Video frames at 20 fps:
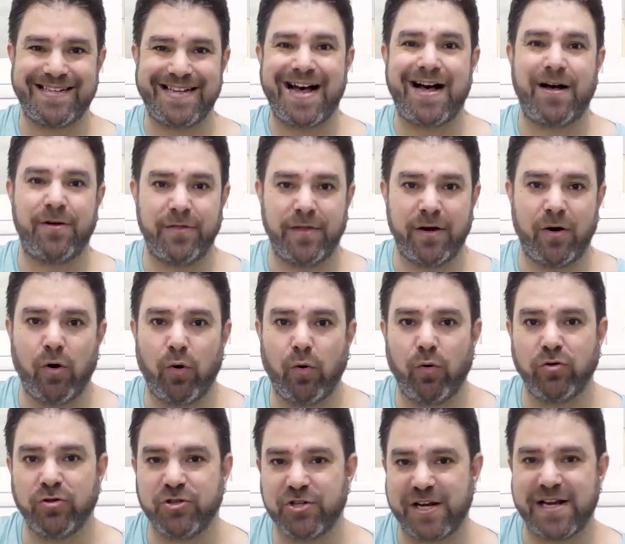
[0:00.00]
sound, the
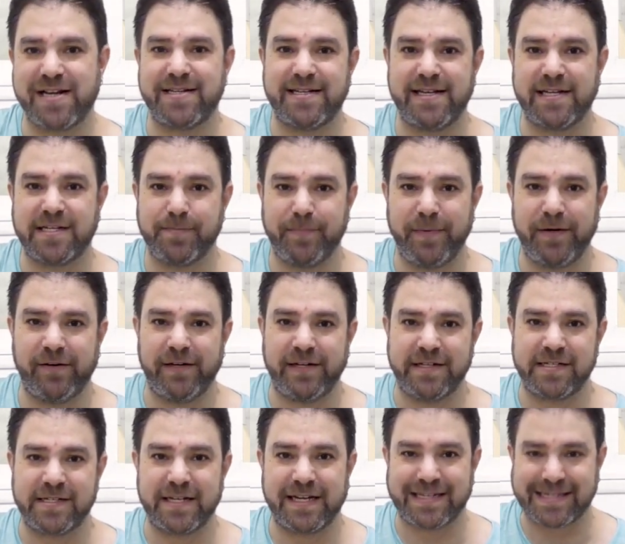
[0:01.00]
whole jazzy
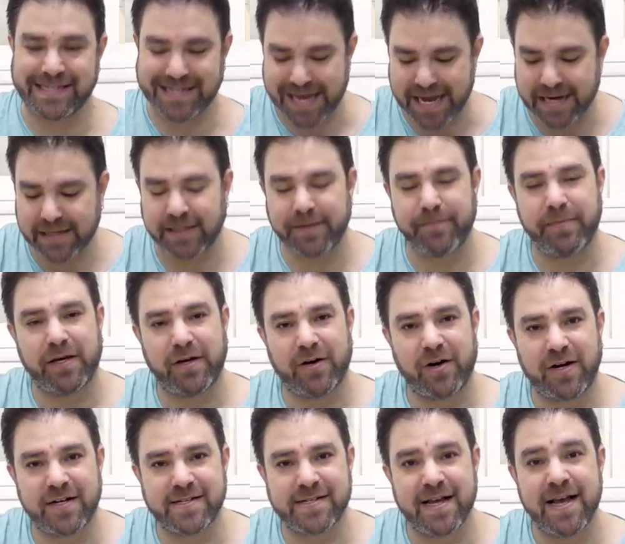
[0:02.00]
experience, exactly
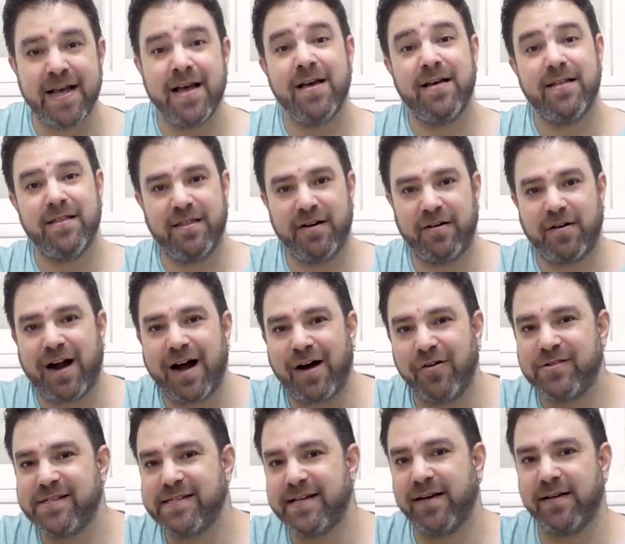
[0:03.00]
because they're
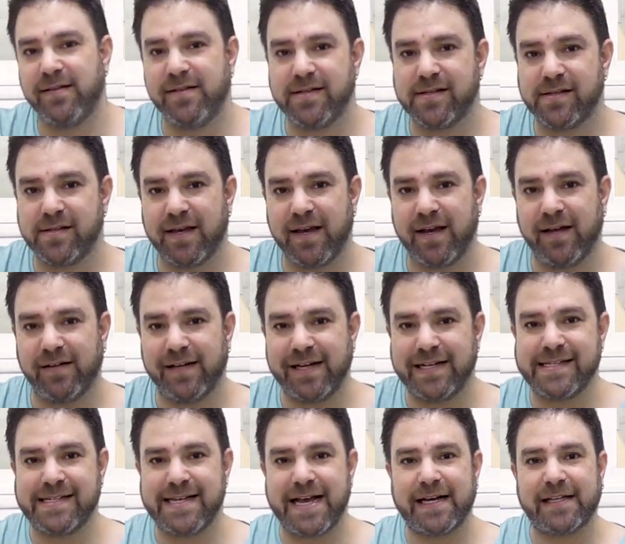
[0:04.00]
outside the scale,
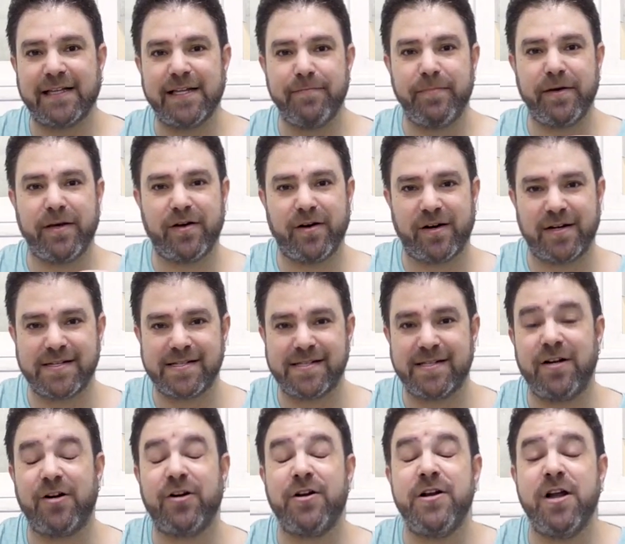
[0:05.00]
exactly
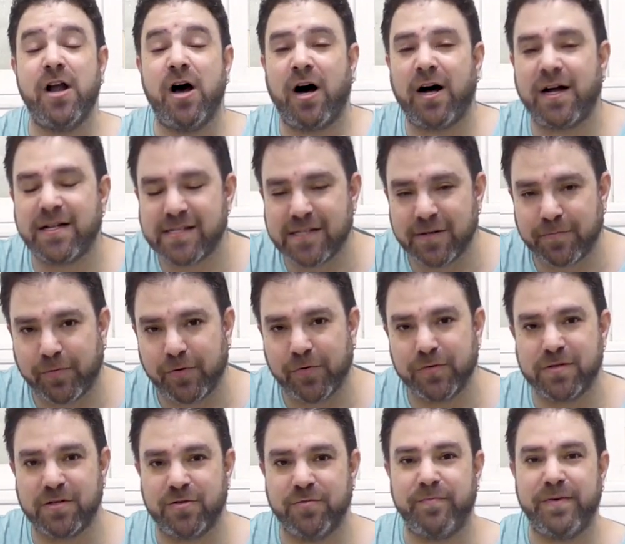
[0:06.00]
because they're not
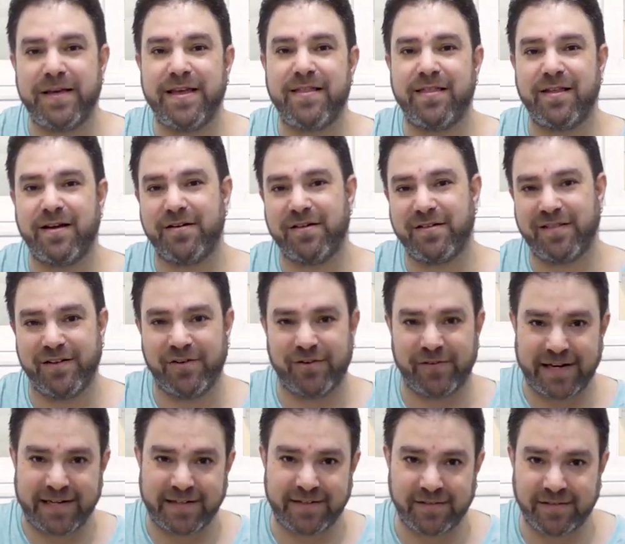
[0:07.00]
supposed to be there
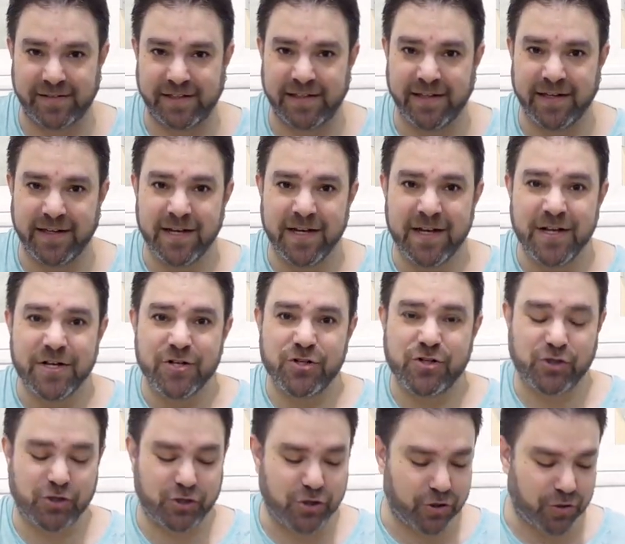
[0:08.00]
theoretically.
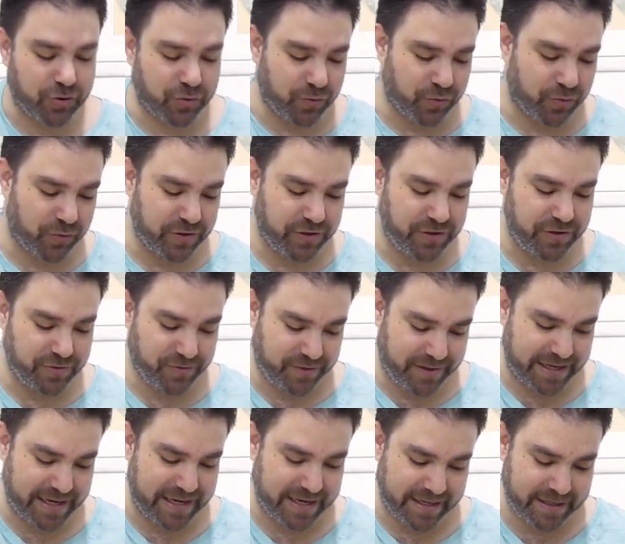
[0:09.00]
So you
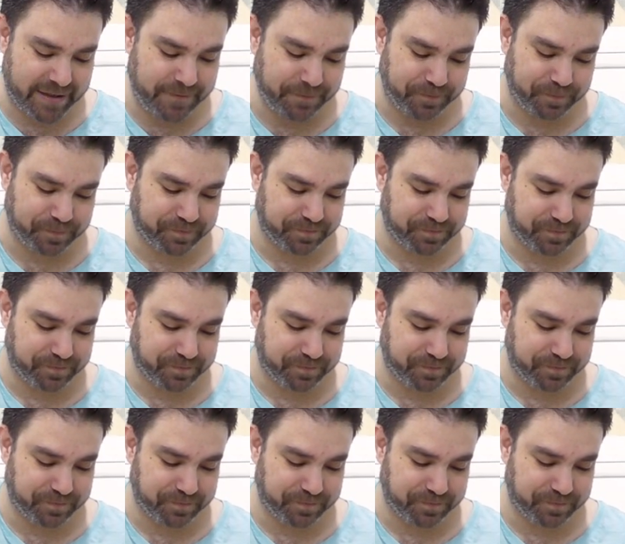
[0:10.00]
can